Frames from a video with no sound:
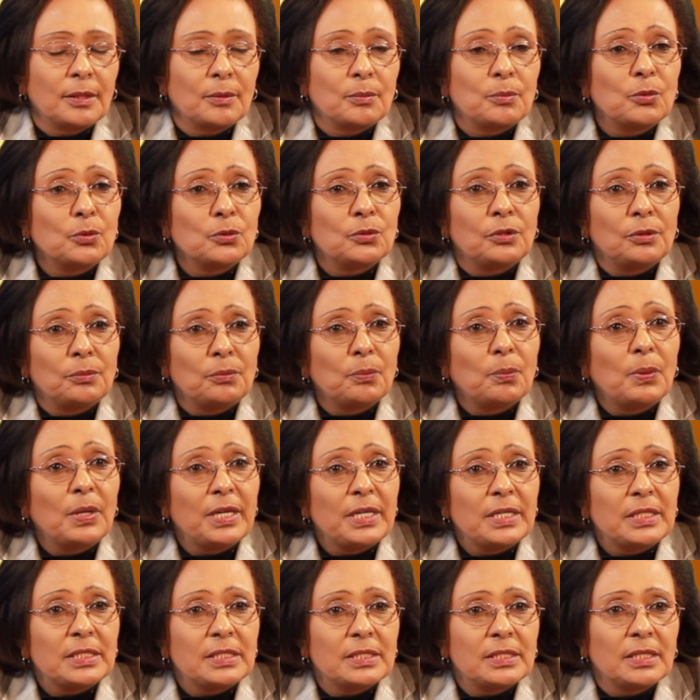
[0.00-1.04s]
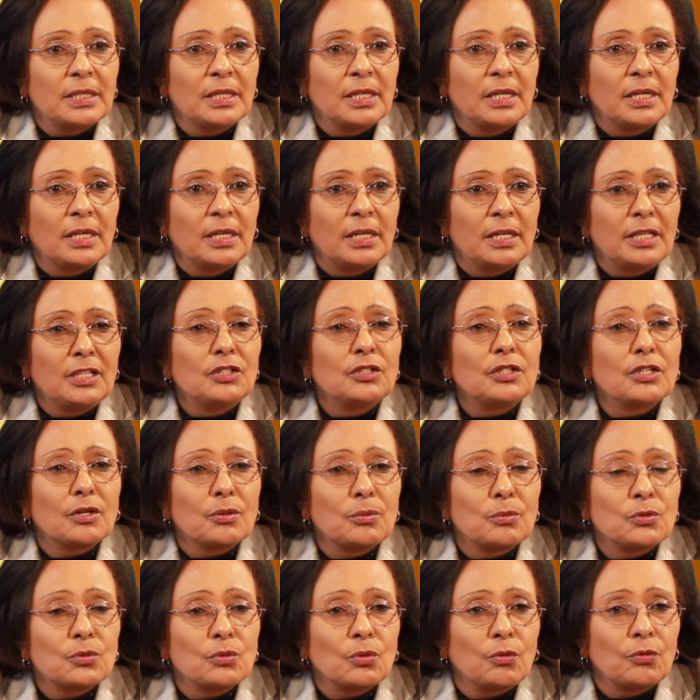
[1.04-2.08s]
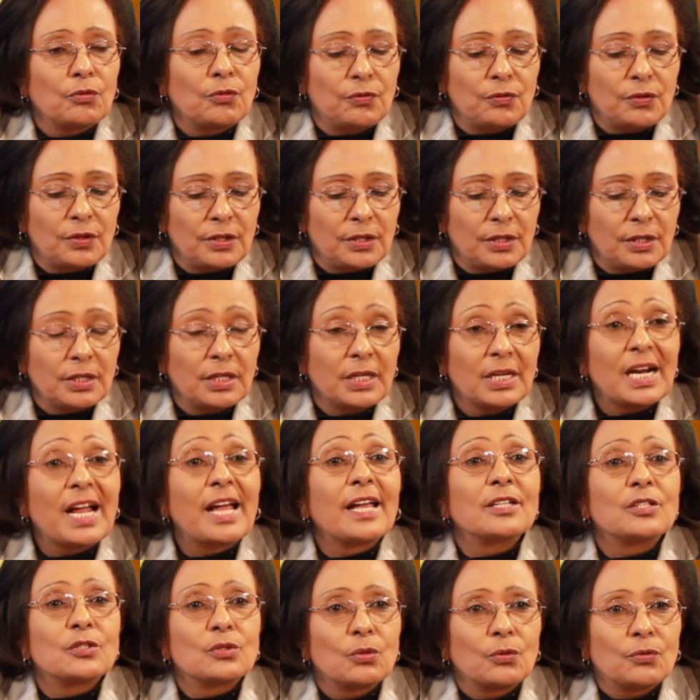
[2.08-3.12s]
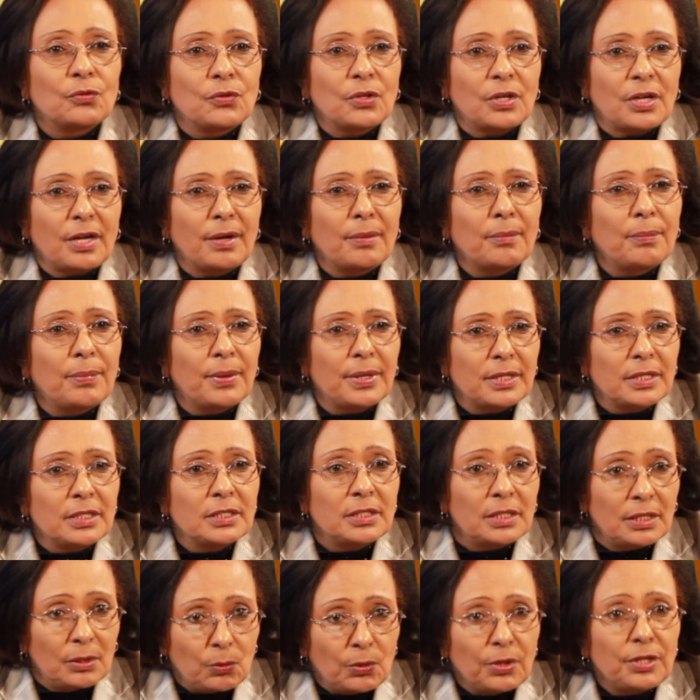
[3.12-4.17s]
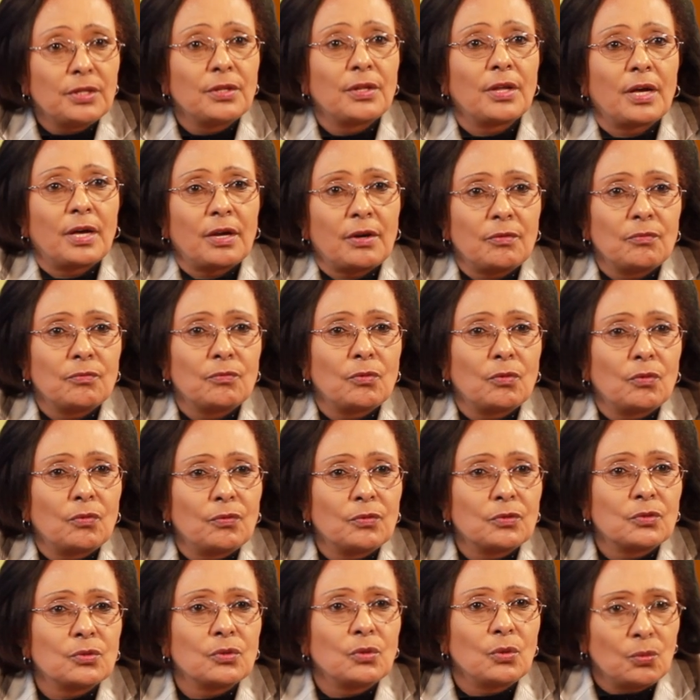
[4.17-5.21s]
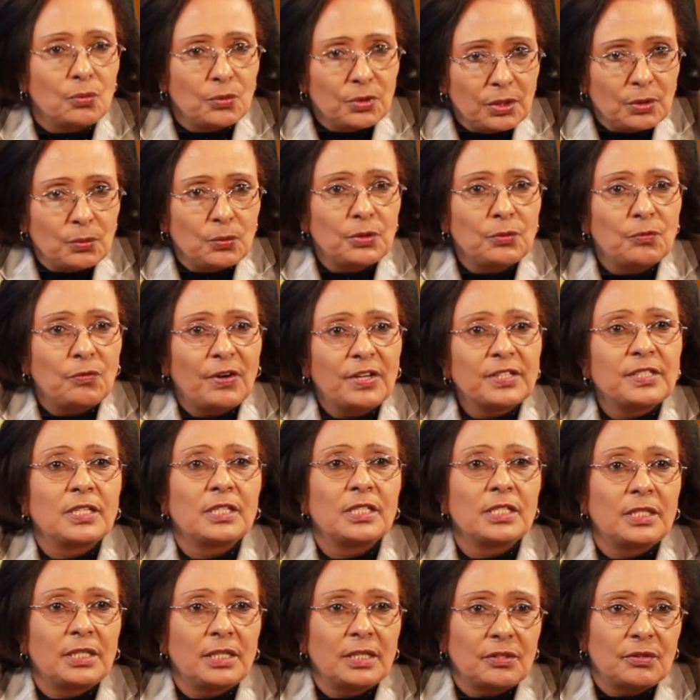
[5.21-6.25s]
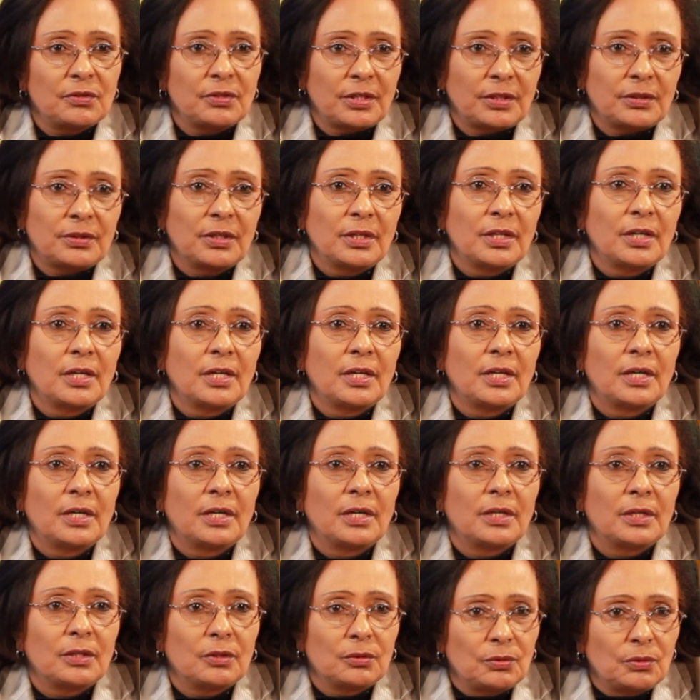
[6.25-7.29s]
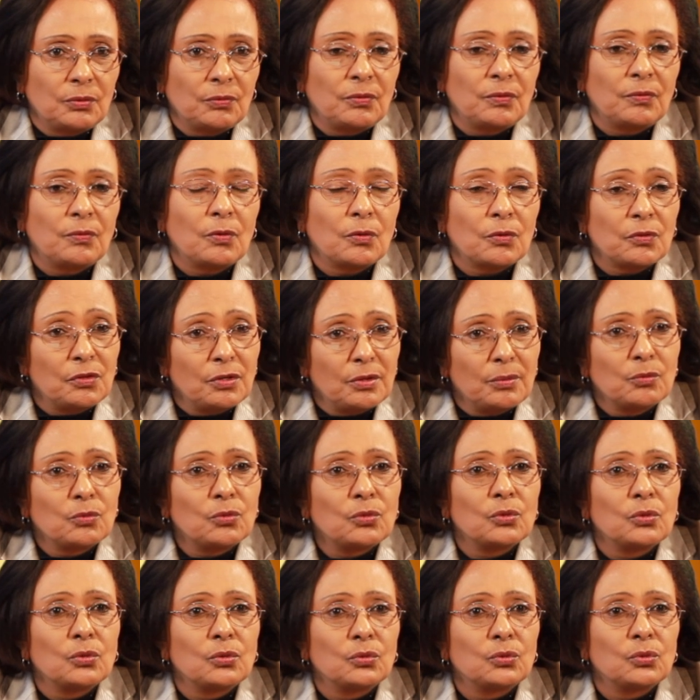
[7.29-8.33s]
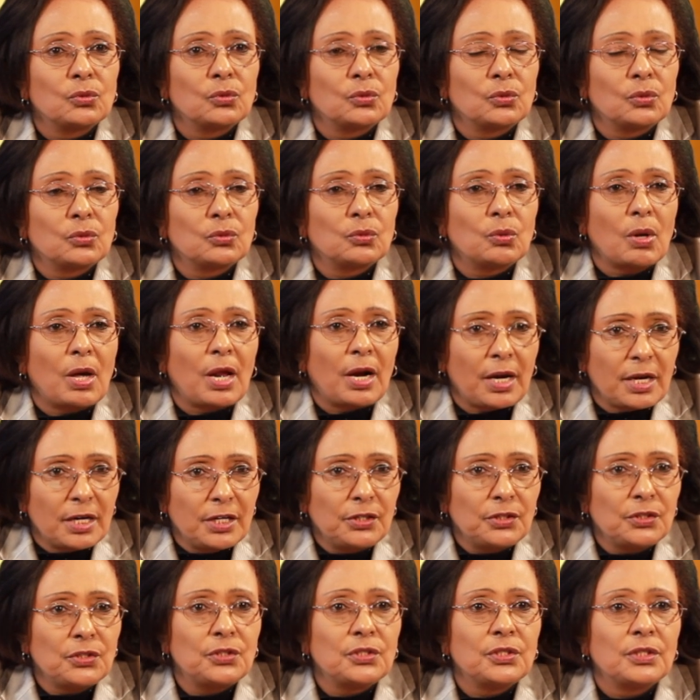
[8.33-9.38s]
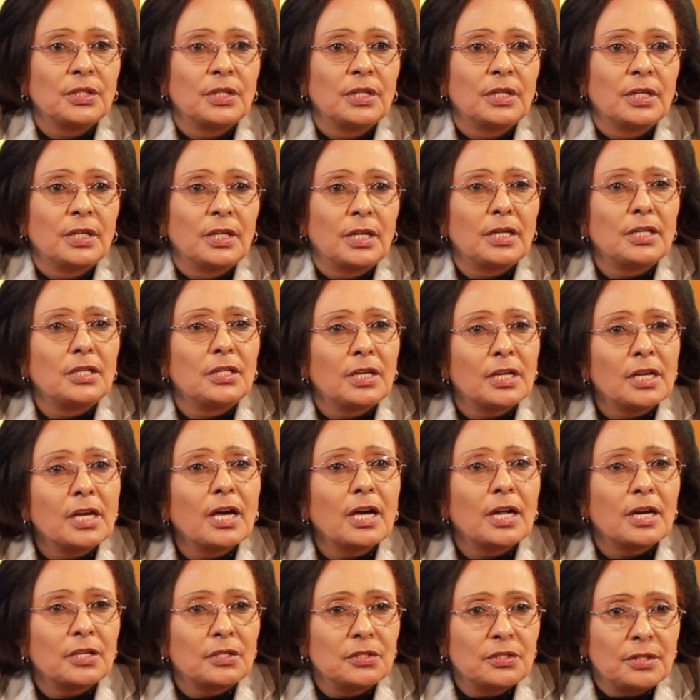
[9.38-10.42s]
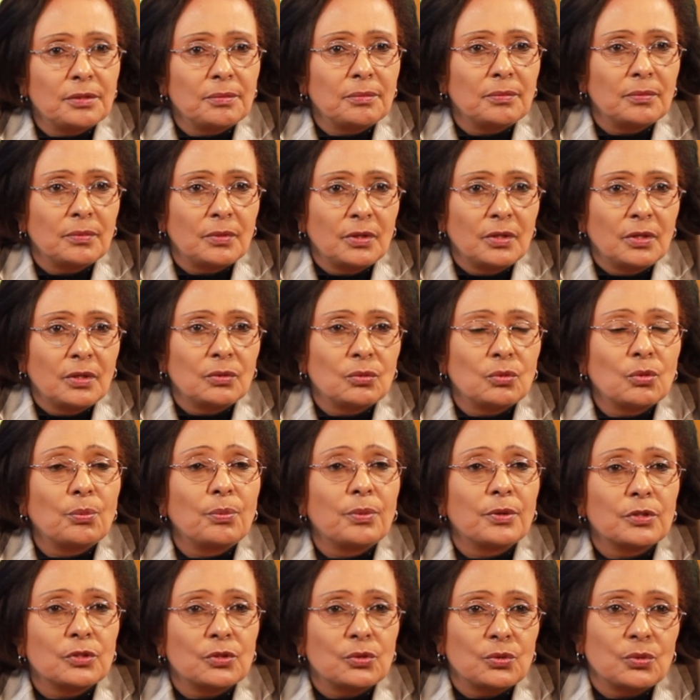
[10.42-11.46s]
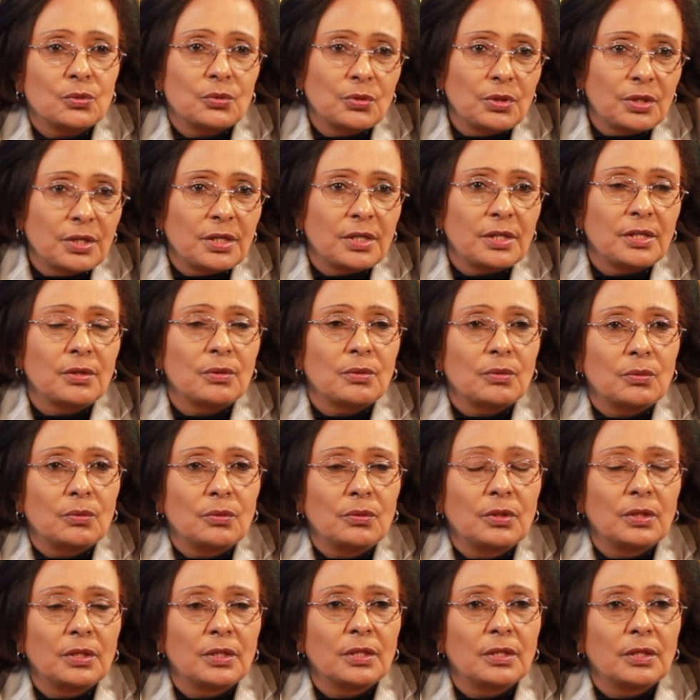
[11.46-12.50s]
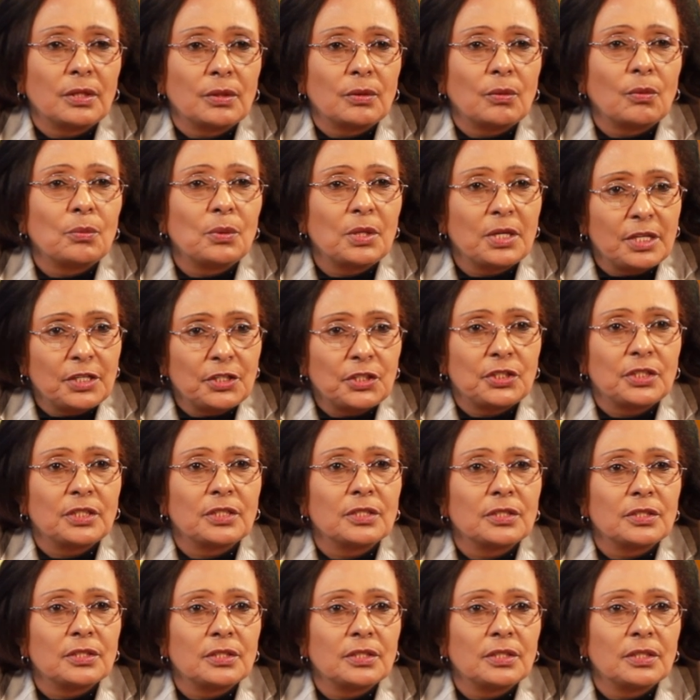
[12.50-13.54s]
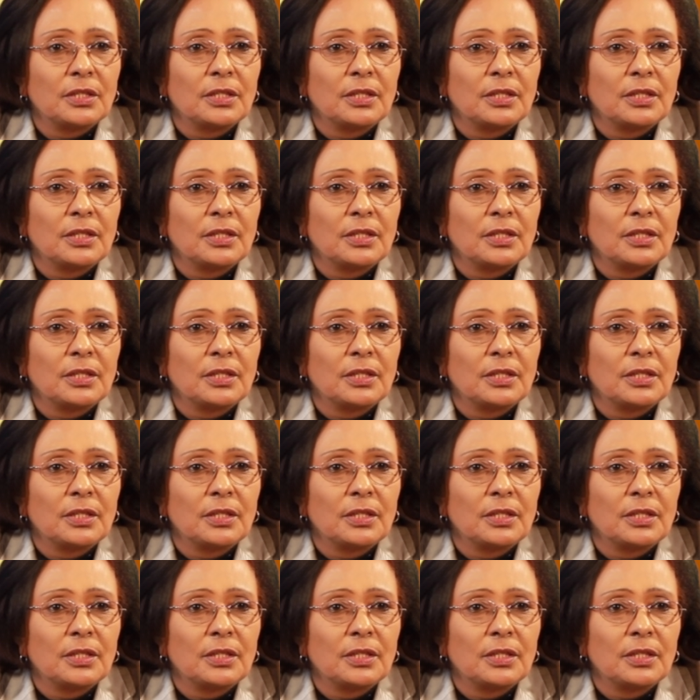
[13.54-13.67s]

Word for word: put in place in terms of uh, rights of the companies when they are involved. So we, we facilitate that uh, for them to, to, to arrange and encourage them to pursue their you know, uh, obligations.